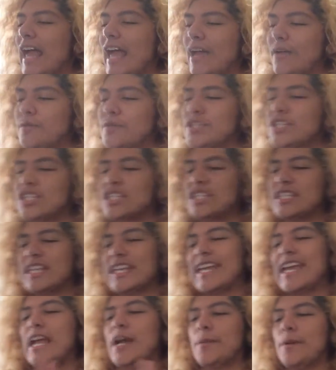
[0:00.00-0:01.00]
I was just
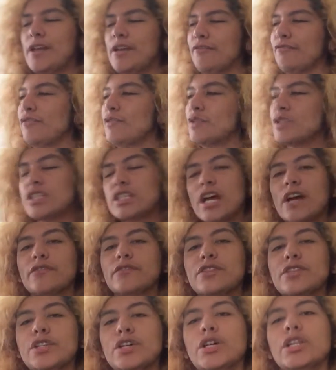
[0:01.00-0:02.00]
thinking about a few
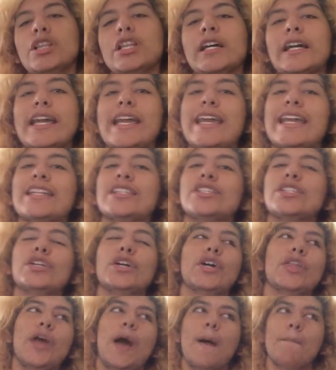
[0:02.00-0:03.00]
stuff, looking into
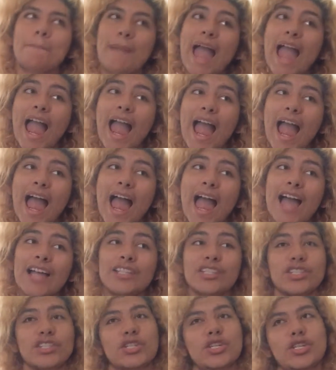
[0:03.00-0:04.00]
the
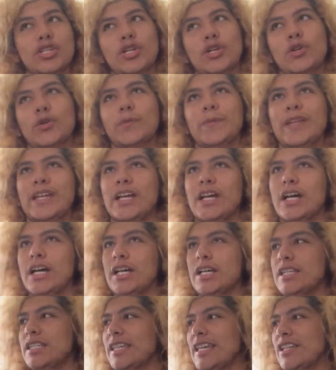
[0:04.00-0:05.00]
past,
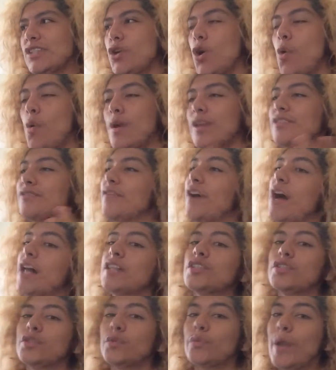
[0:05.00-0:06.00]
because it's always
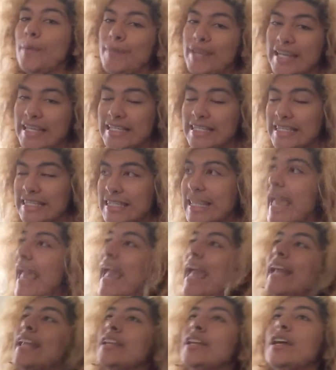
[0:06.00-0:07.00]
fun to reminisce
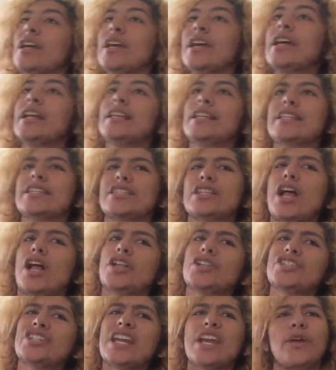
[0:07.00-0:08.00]
and
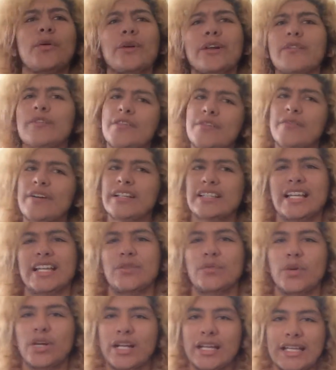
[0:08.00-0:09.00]
nostalgic, whatever the fuck
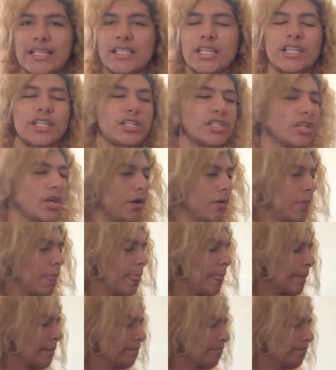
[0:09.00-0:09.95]
that word is. So